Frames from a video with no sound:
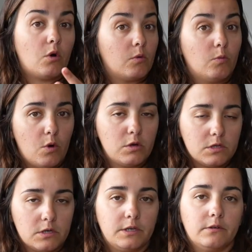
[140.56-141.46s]
or
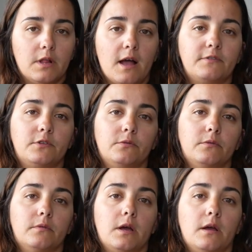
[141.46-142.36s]
water, you have
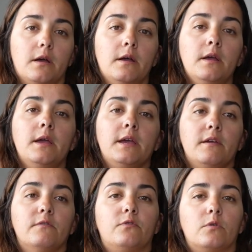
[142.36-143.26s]
to
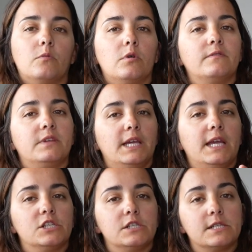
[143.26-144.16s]
inform one of the
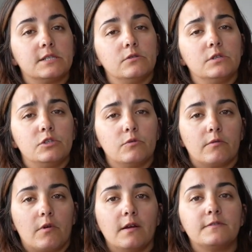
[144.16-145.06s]
agents as soon as you
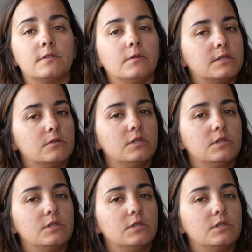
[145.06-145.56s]
arrive. So as soon